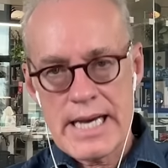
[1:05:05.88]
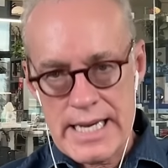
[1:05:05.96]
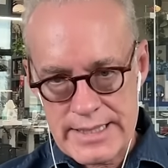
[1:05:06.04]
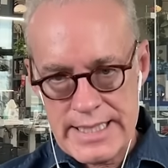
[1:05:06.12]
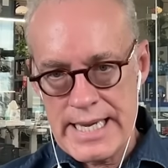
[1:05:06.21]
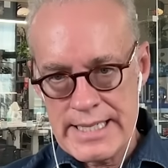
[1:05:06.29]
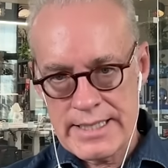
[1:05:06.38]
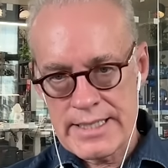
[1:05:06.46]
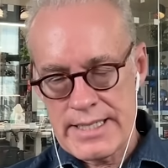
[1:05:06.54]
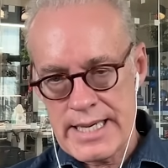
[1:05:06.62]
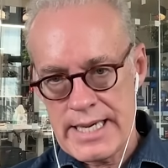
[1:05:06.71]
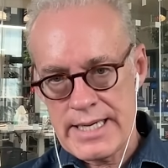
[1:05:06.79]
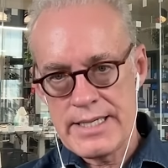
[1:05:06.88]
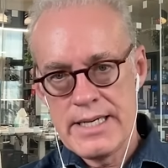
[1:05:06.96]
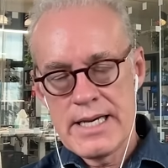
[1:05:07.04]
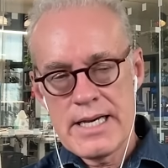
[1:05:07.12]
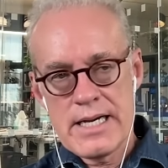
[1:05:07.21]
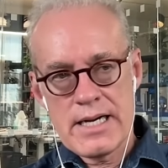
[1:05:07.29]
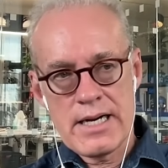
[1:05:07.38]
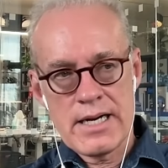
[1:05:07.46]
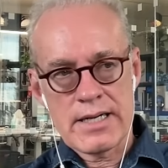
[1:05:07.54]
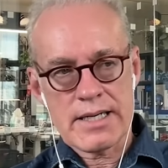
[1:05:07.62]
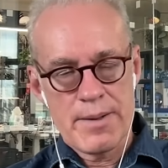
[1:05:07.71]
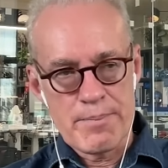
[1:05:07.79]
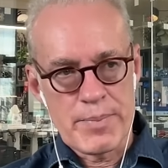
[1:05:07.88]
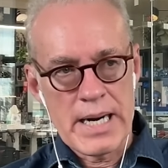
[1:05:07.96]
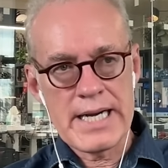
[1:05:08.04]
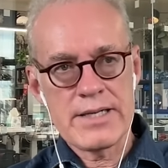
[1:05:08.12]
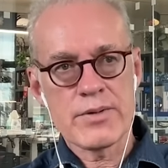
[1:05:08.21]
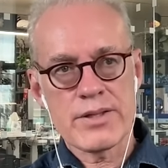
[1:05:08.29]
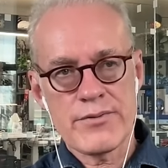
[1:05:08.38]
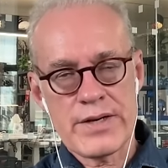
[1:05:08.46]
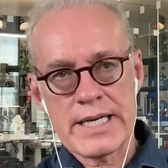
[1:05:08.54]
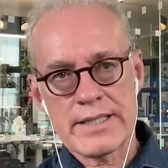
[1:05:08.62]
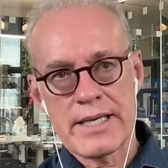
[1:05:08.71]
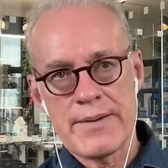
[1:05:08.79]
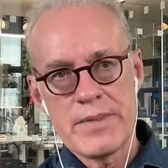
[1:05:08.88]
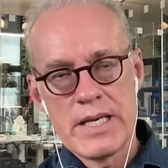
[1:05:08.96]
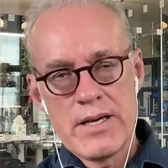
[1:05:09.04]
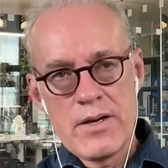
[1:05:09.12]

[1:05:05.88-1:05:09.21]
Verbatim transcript: at the end of the day uh, combined with the fact that